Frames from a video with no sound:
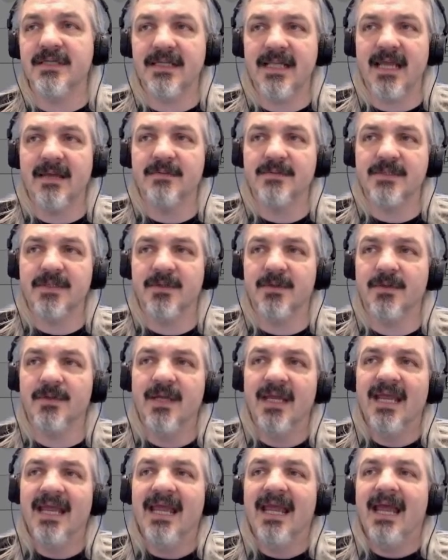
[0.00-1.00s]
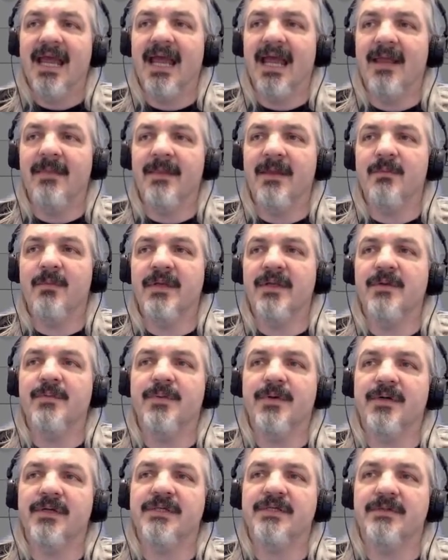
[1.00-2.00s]
have two, and then when you
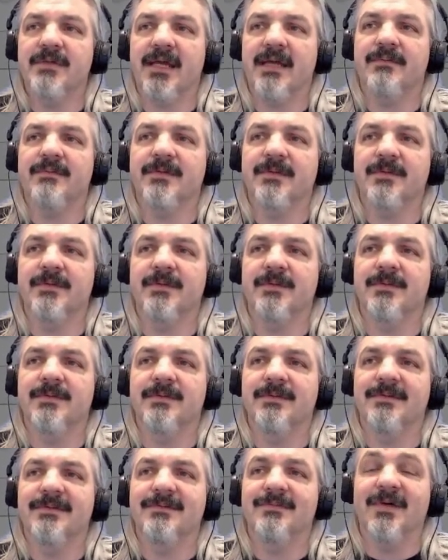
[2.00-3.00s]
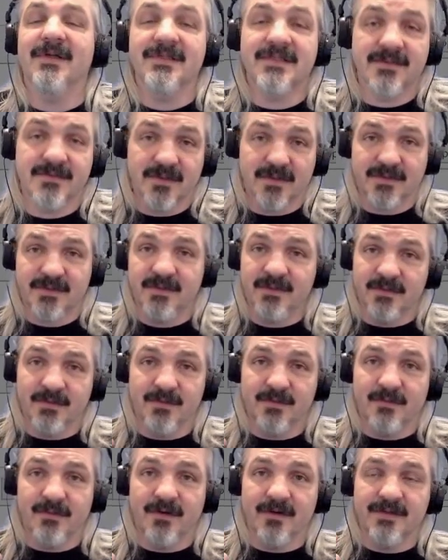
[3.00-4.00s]
push, you have to. Once you've got two
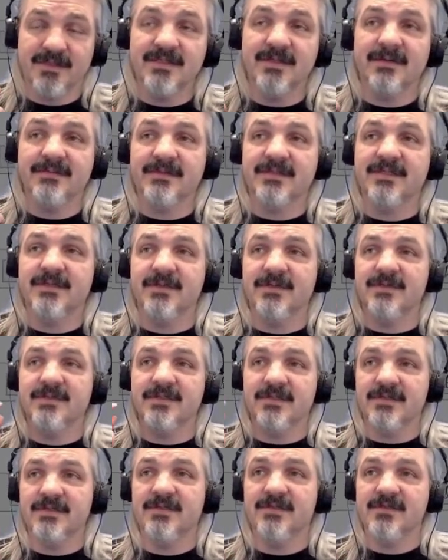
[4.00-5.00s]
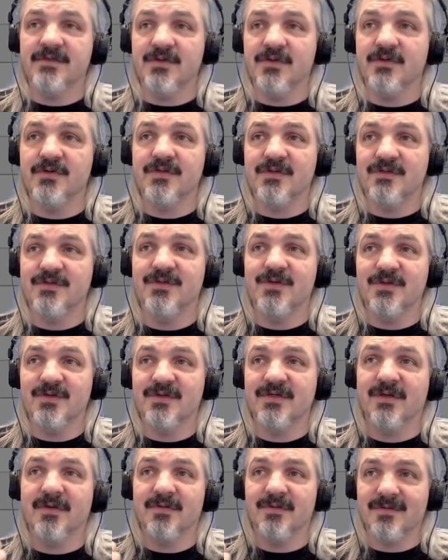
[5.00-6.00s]
remotes, you have to choose, do you
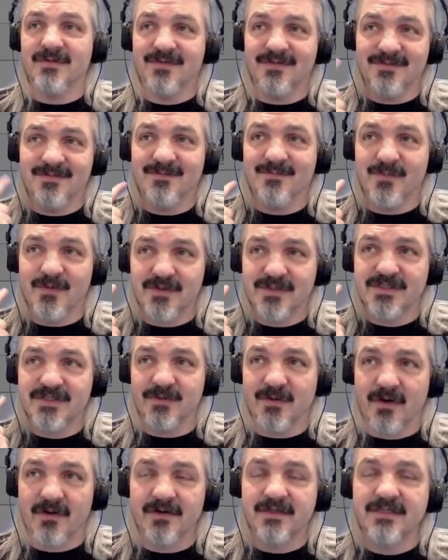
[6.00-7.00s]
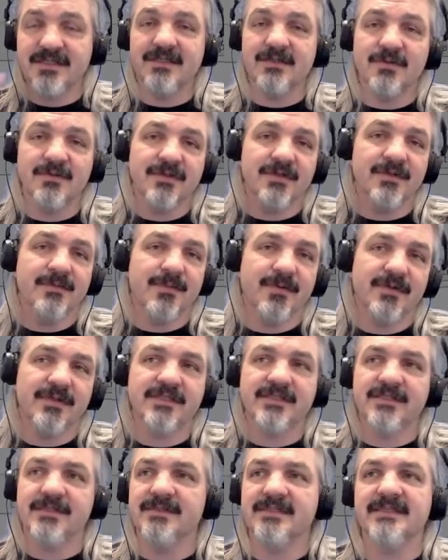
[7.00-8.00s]
so push to origin or do you
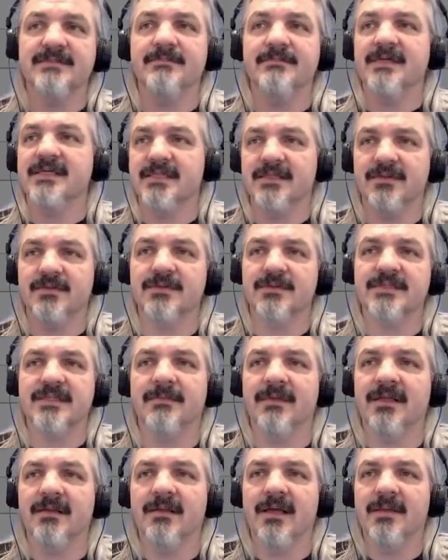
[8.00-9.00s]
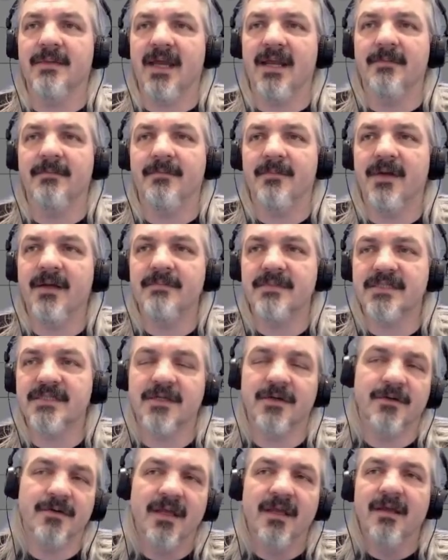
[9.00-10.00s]
push to submission or something like that, right?
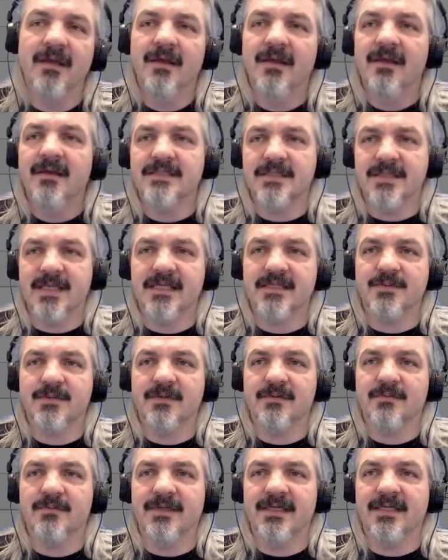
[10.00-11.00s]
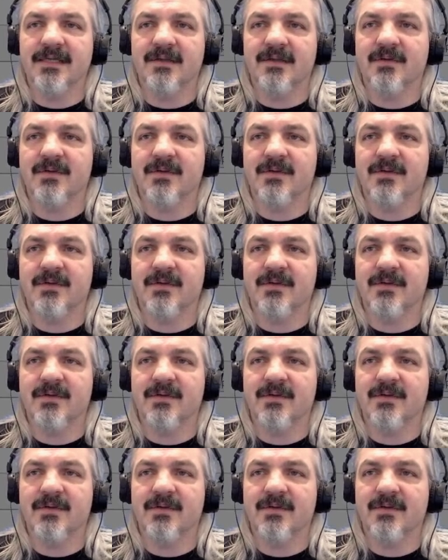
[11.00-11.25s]
So that's what we can look